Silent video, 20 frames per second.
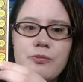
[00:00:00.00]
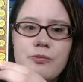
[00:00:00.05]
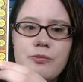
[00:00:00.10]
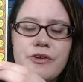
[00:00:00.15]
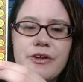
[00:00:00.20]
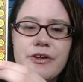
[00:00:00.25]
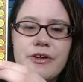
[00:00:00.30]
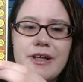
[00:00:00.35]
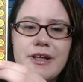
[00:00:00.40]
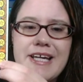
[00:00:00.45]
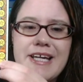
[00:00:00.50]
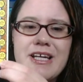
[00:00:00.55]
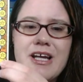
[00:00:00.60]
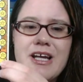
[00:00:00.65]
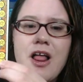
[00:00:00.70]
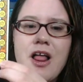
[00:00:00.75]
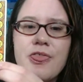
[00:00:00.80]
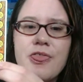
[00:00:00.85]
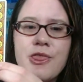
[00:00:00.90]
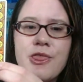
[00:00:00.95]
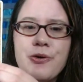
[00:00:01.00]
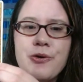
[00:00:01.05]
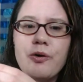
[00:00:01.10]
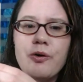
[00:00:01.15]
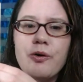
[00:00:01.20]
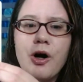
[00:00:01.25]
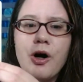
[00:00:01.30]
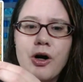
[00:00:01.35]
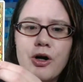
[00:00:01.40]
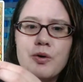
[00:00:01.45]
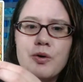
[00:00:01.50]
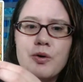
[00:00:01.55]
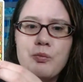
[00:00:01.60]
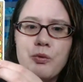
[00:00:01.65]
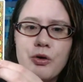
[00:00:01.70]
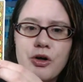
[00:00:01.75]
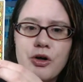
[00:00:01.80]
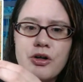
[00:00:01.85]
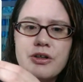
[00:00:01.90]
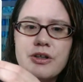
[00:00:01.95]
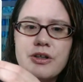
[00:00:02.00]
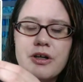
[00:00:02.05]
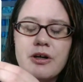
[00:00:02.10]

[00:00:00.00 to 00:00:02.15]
like your hard work,